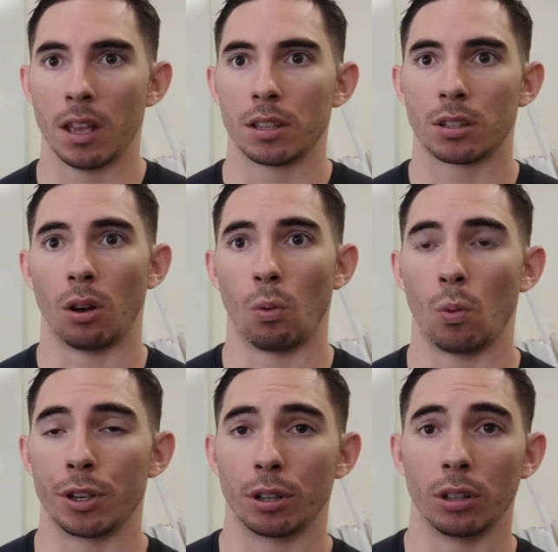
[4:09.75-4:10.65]
So
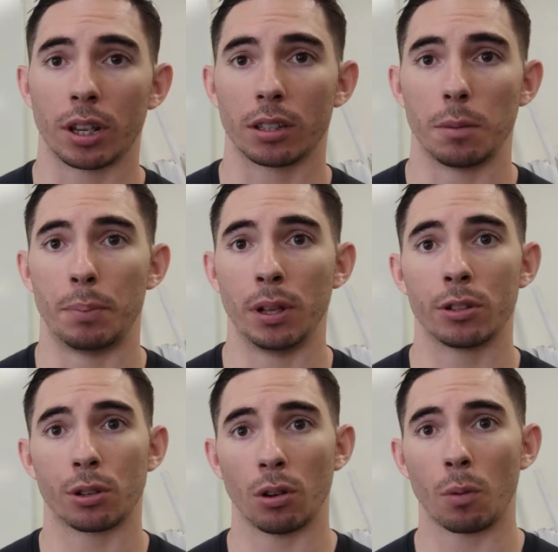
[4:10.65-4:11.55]
when you're looking to
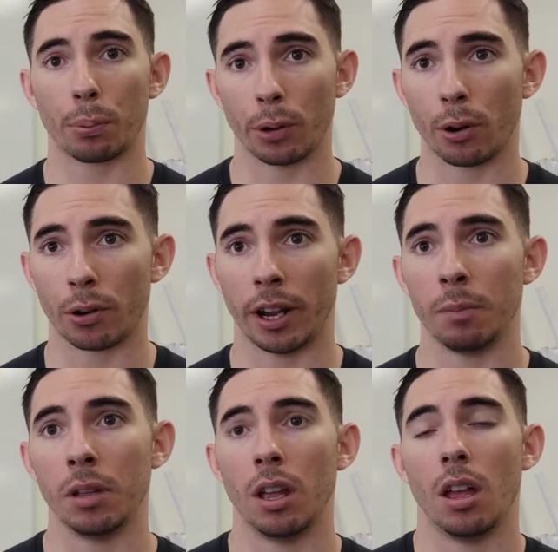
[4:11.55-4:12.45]
build your own program,